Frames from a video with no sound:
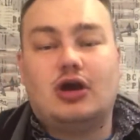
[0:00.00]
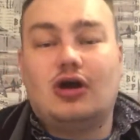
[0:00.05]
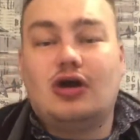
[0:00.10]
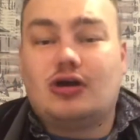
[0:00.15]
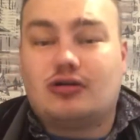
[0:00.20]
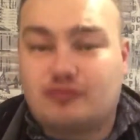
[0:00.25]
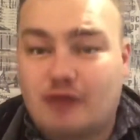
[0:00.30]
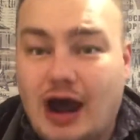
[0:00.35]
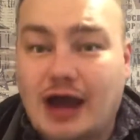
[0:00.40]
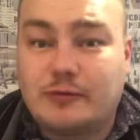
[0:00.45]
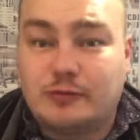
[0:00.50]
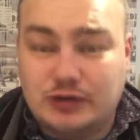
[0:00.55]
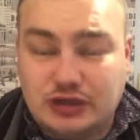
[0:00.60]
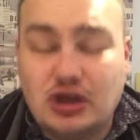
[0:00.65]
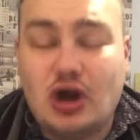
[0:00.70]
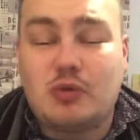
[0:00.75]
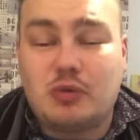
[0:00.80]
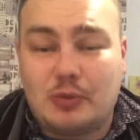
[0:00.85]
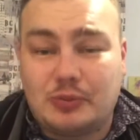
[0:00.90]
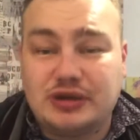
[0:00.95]
right, we know
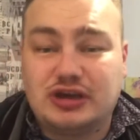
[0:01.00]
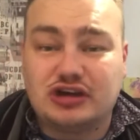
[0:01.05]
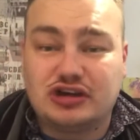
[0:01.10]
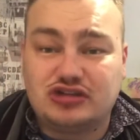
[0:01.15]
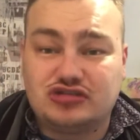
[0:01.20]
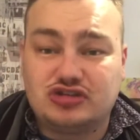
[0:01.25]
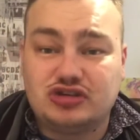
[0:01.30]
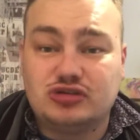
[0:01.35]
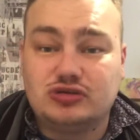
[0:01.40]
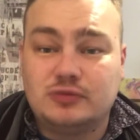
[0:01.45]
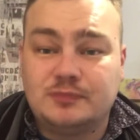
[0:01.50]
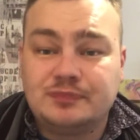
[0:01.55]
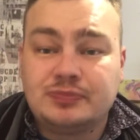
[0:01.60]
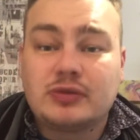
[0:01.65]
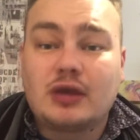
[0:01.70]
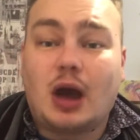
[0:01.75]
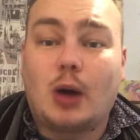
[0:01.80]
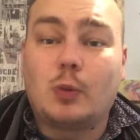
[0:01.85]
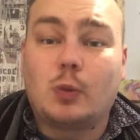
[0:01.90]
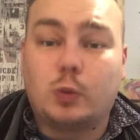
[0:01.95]
what we're going to do
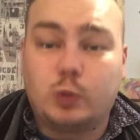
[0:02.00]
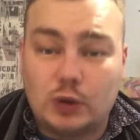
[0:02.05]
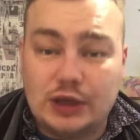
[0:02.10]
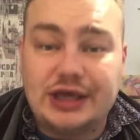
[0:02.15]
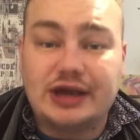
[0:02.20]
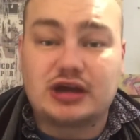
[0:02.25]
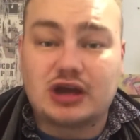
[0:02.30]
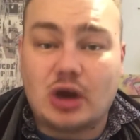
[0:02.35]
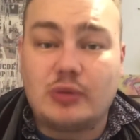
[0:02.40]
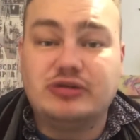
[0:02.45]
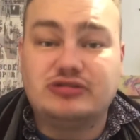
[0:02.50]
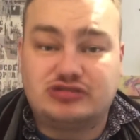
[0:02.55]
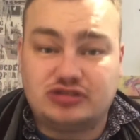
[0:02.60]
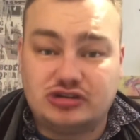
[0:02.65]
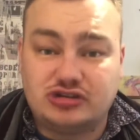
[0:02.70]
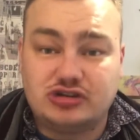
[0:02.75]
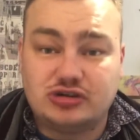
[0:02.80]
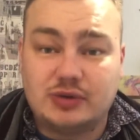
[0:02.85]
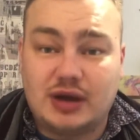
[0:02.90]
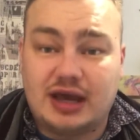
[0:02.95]
and we are going to
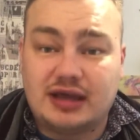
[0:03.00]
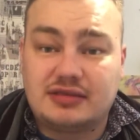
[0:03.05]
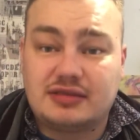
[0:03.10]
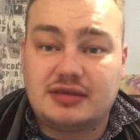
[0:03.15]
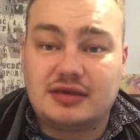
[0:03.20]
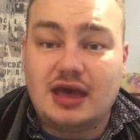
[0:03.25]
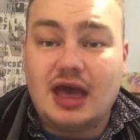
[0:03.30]
do it.